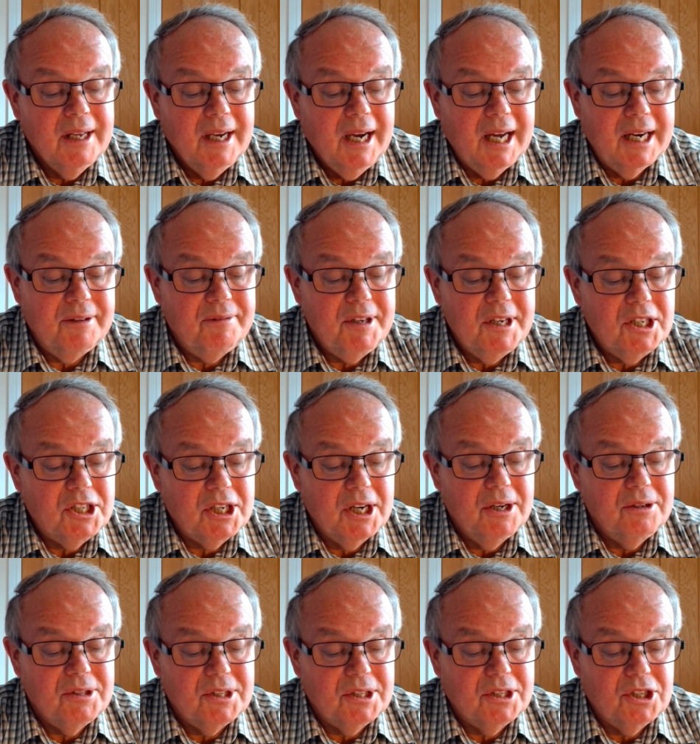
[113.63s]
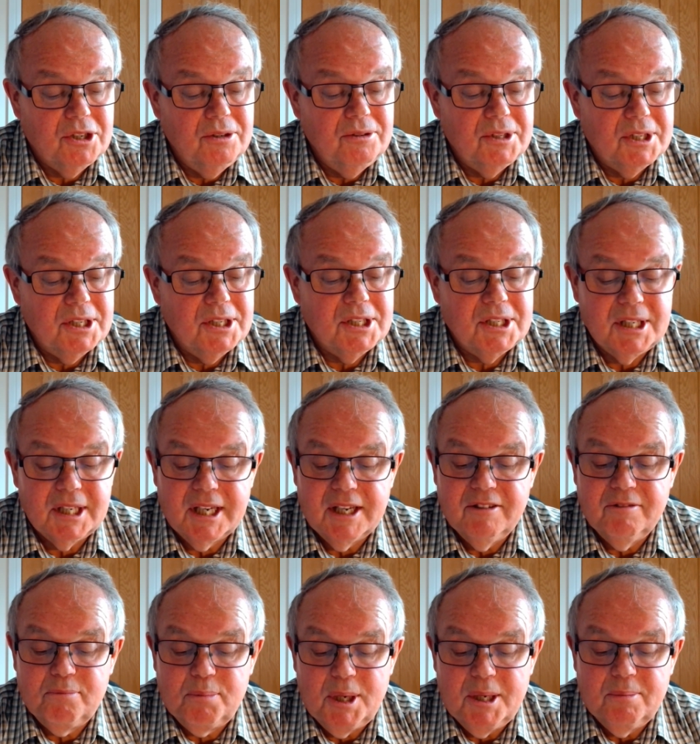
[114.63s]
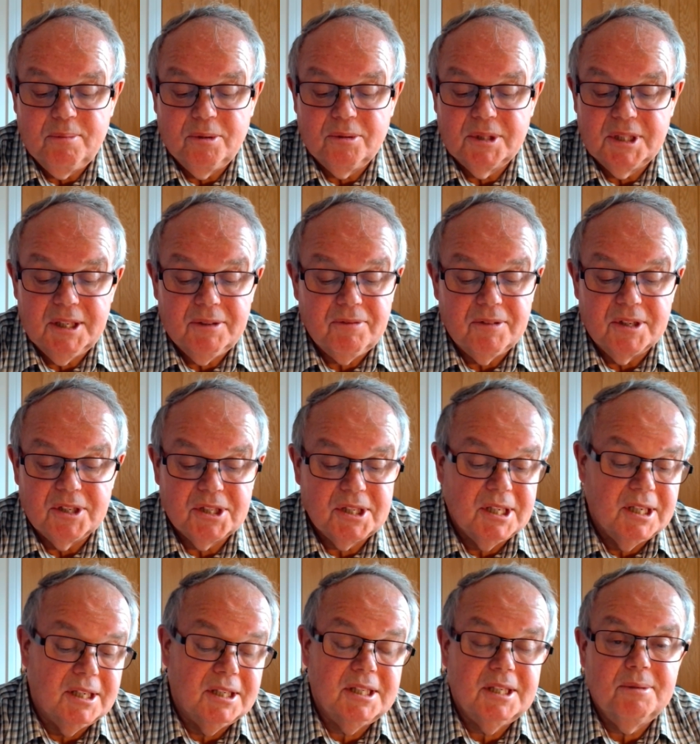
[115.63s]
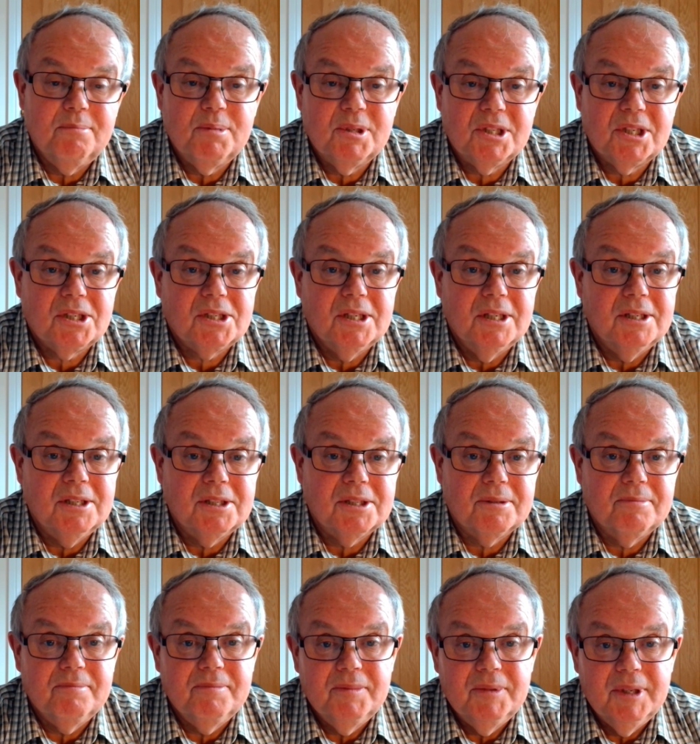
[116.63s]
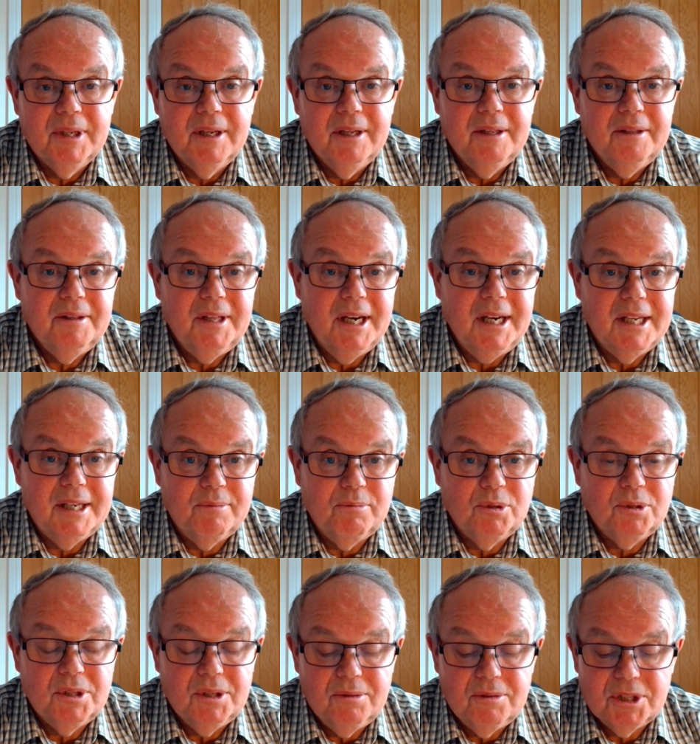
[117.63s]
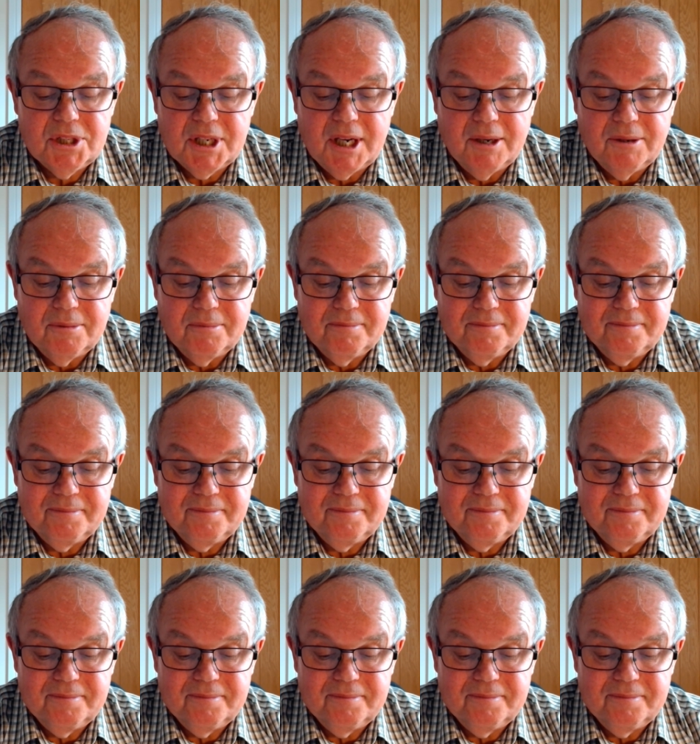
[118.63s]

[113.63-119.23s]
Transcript: and if he chose, chooses to give people different starting positions, then he will do so.